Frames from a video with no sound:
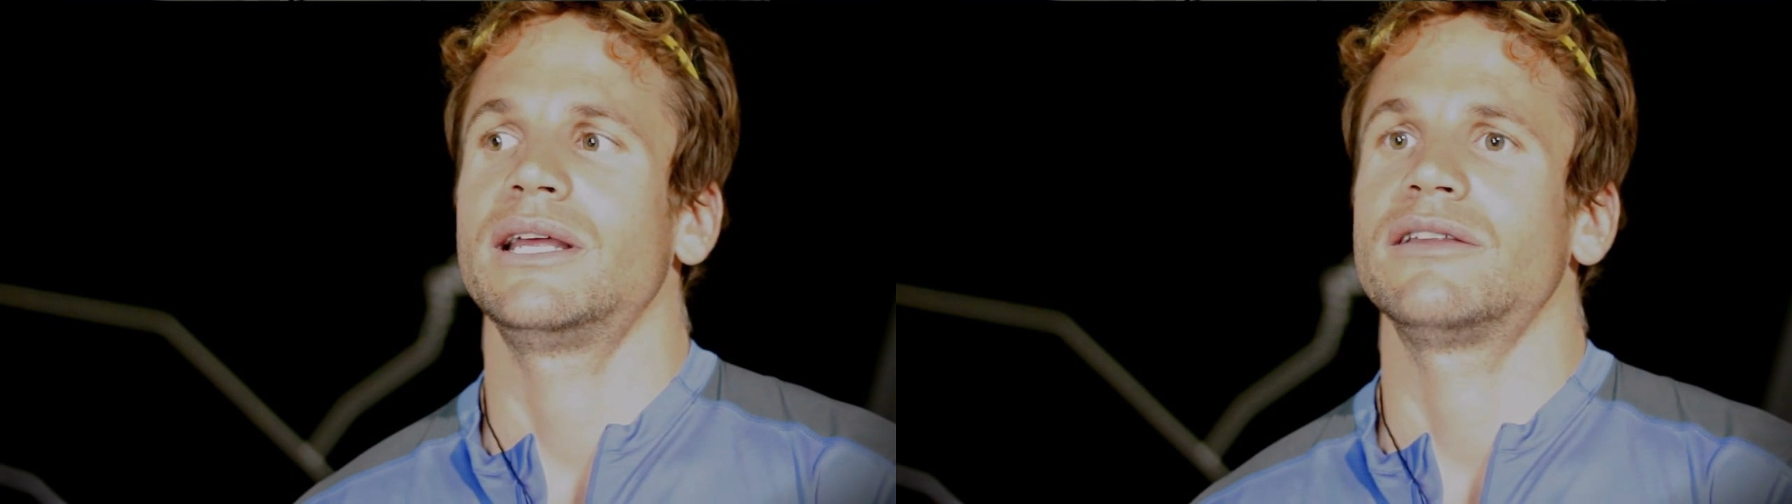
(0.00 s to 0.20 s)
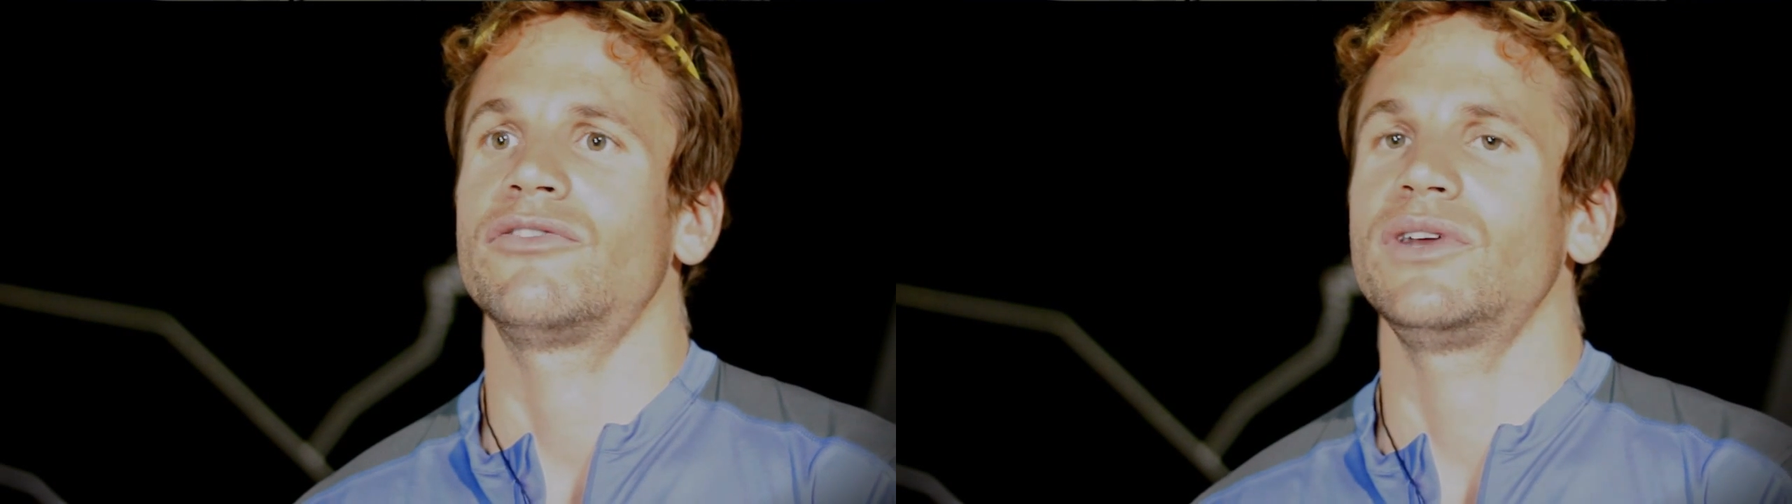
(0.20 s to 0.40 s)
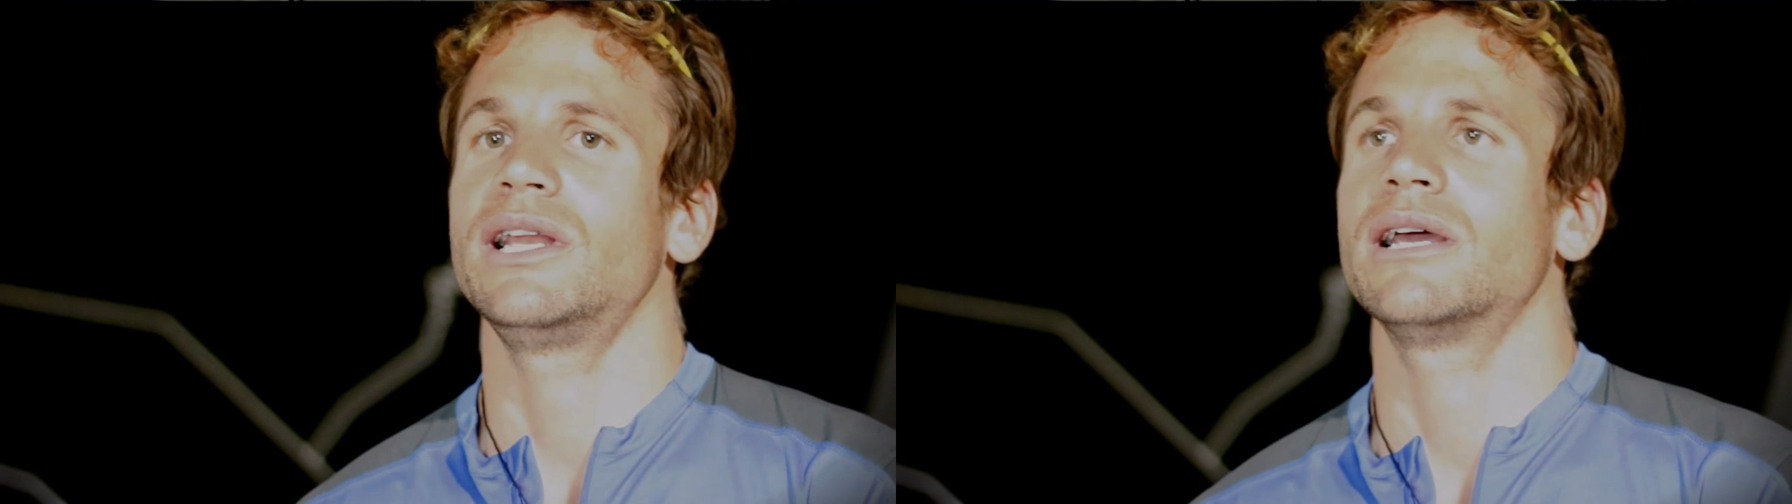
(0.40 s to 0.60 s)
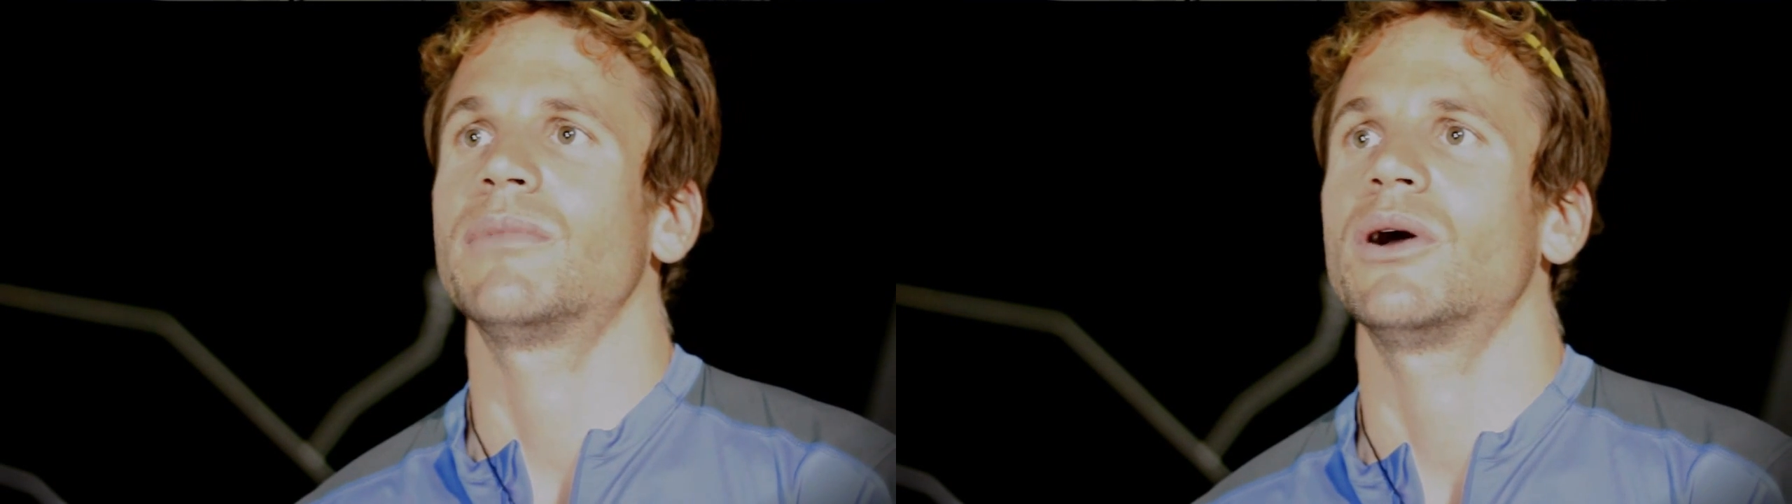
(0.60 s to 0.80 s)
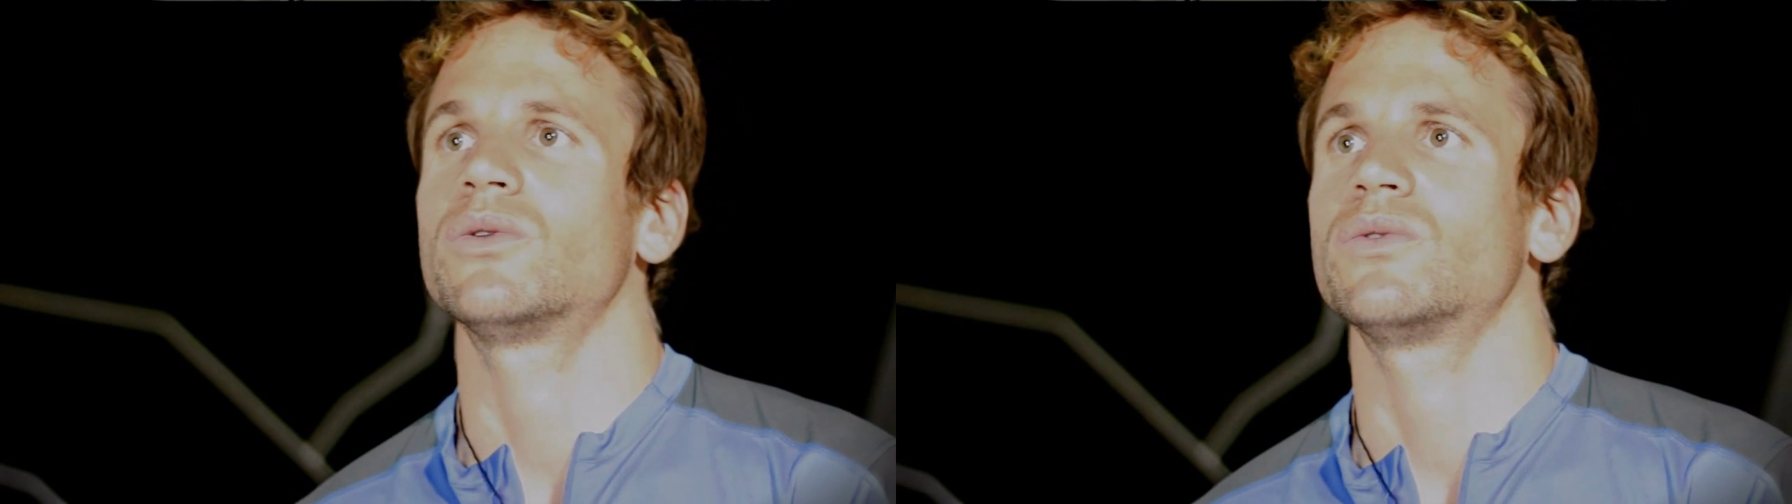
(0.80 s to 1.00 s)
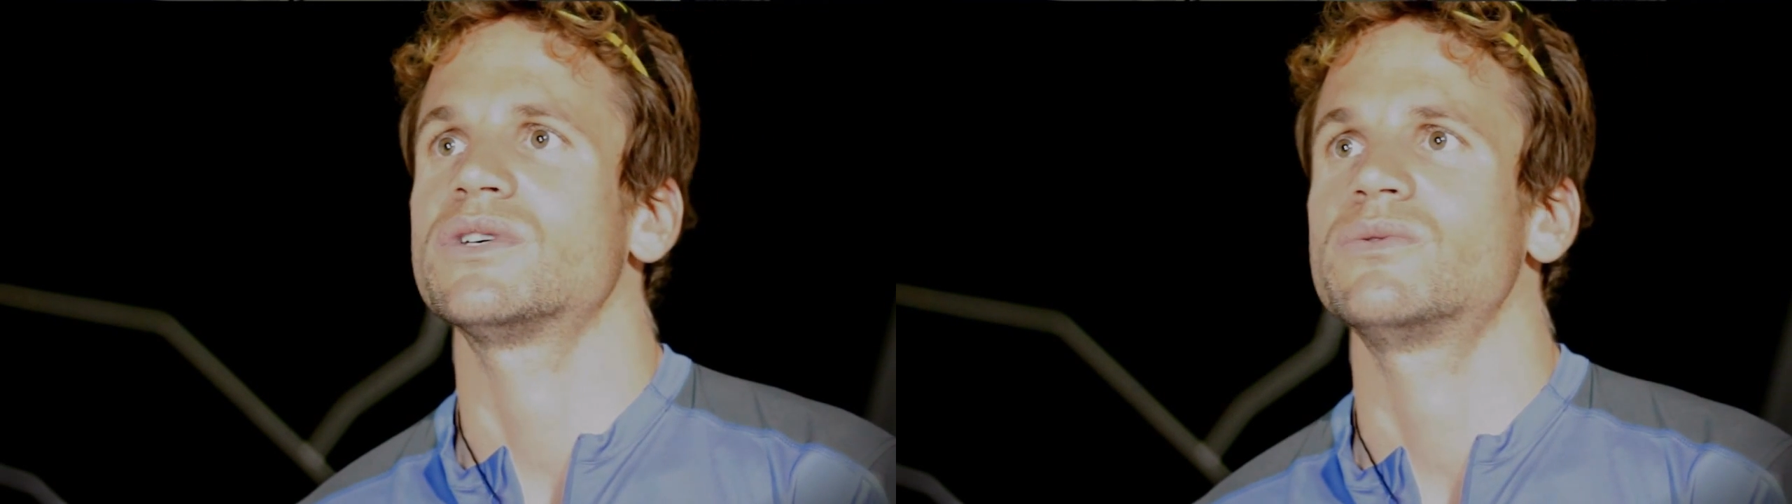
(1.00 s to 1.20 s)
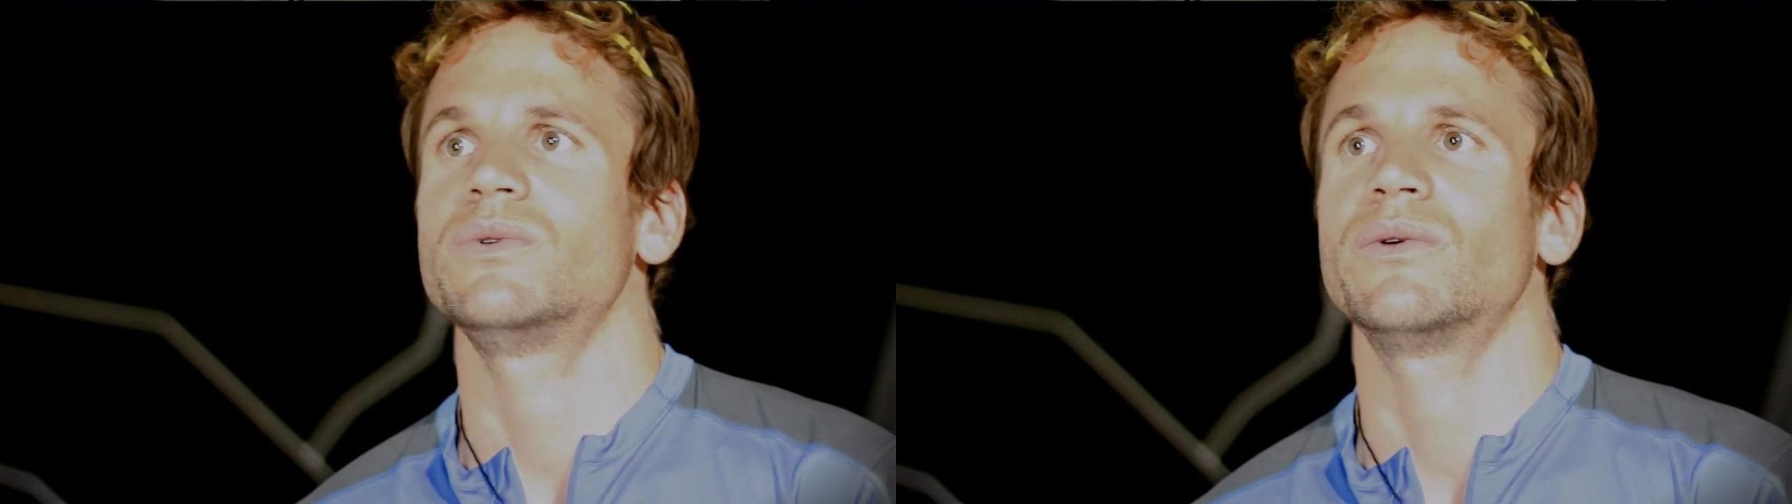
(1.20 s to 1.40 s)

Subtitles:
the feeling about was we